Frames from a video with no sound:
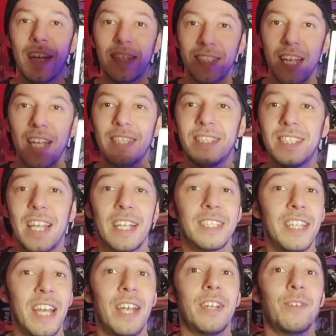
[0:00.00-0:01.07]

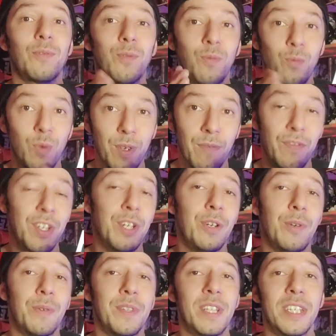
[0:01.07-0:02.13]
dissect and
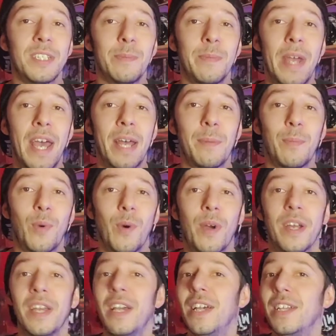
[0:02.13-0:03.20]
review this bad
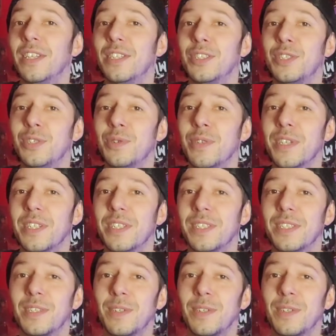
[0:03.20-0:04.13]
boy. Let's do this.